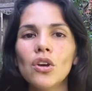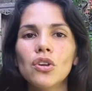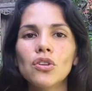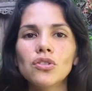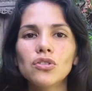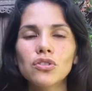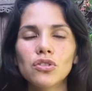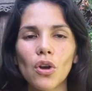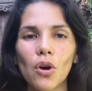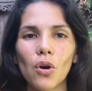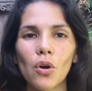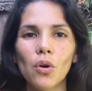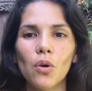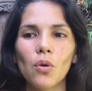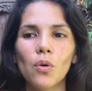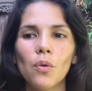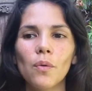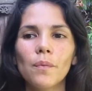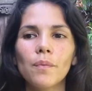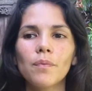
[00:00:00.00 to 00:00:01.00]

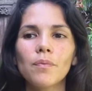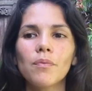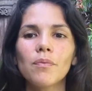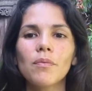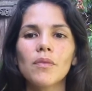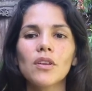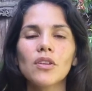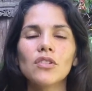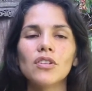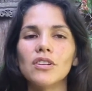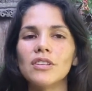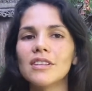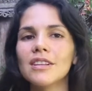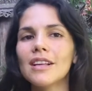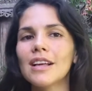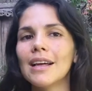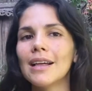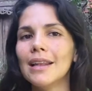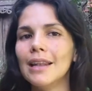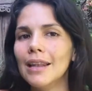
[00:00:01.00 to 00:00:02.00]
So just
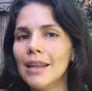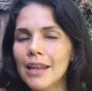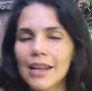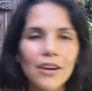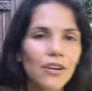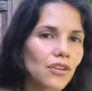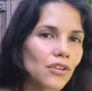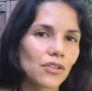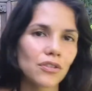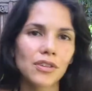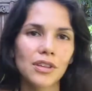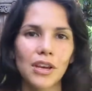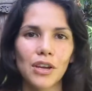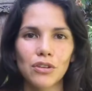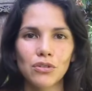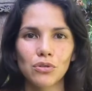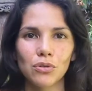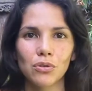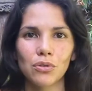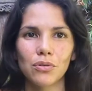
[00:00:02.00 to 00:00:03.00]
clear your
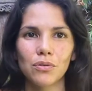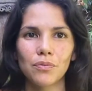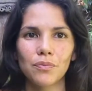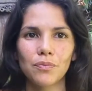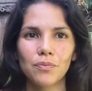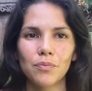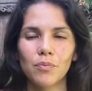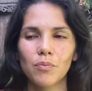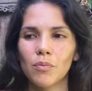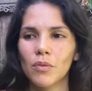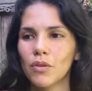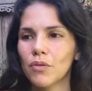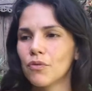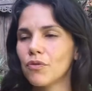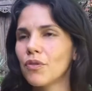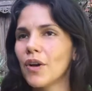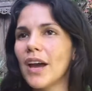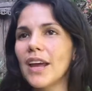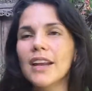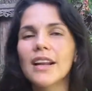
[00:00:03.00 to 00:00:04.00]
schedule.
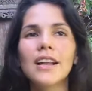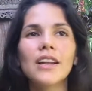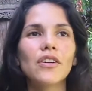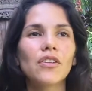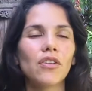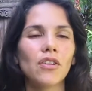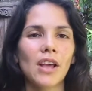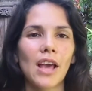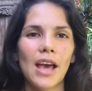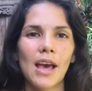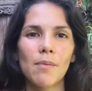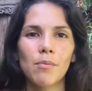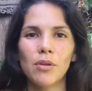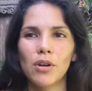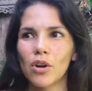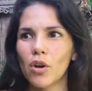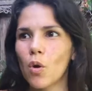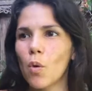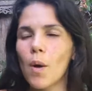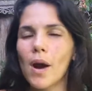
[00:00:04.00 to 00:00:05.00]
Find a little
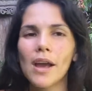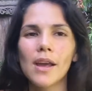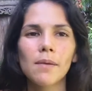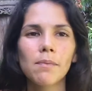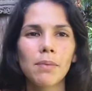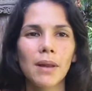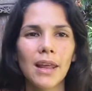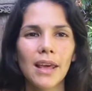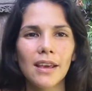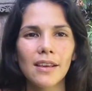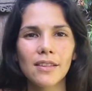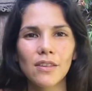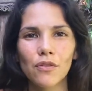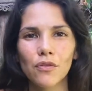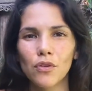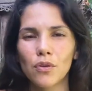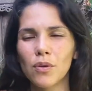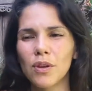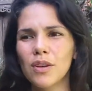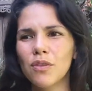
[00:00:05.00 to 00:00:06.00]
cabin, a quiet place. If
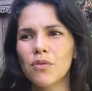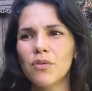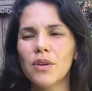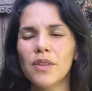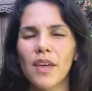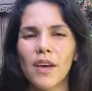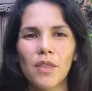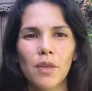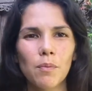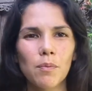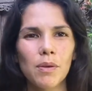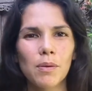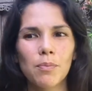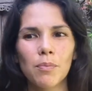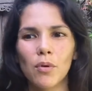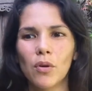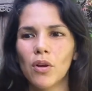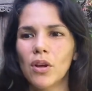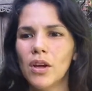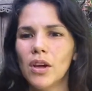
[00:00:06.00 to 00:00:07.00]
you live with other
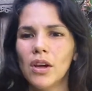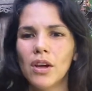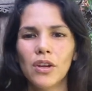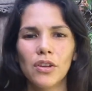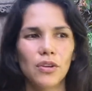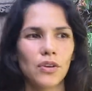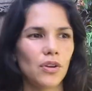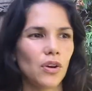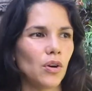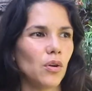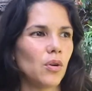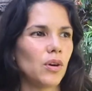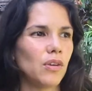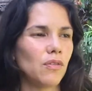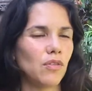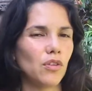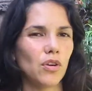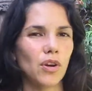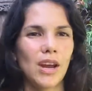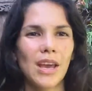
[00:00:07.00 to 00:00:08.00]
people,
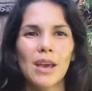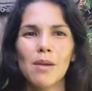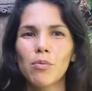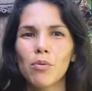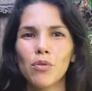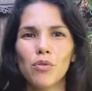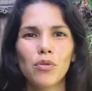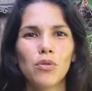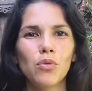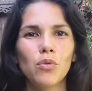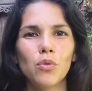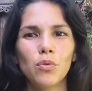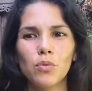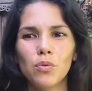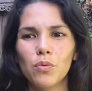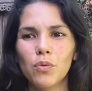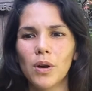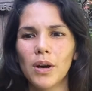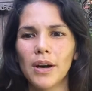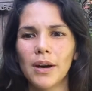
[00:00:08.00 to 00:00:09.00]
if you're able
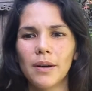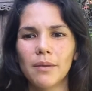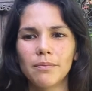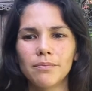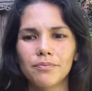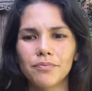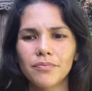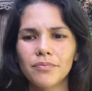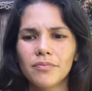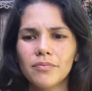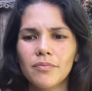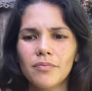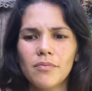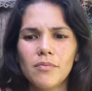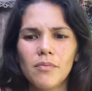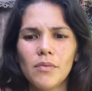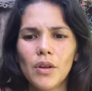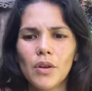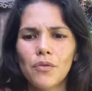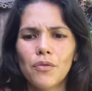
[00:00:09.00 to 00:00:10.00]
to
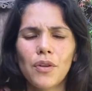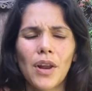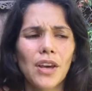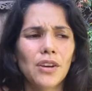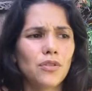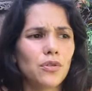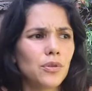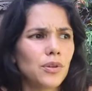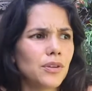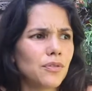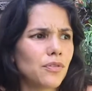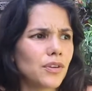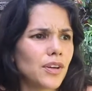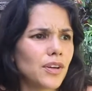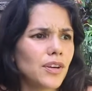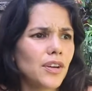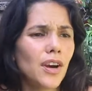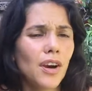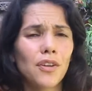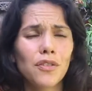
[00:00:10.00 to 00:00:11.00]
fly to a
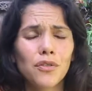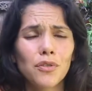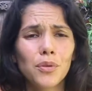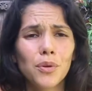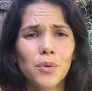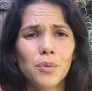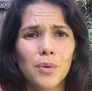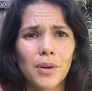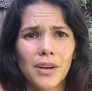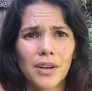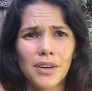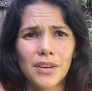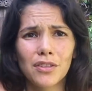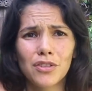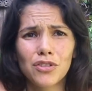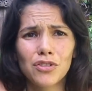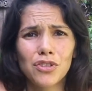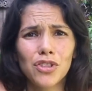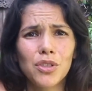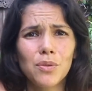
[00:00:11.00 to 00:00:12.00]
different country where
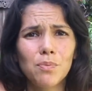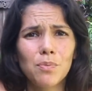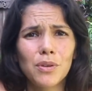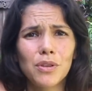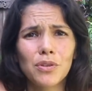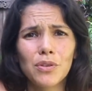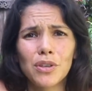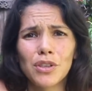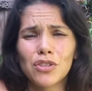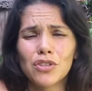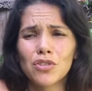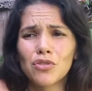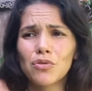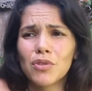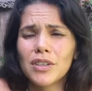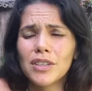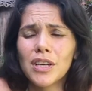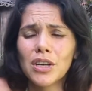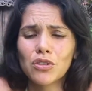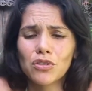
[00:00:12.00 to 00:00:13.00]
it's cheap and you can just
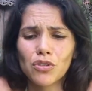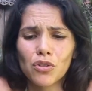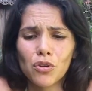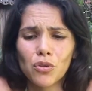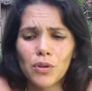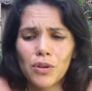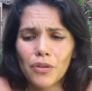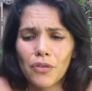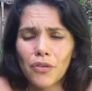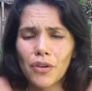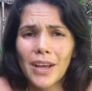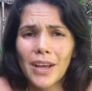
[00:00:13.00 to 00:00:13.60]
rent out your own little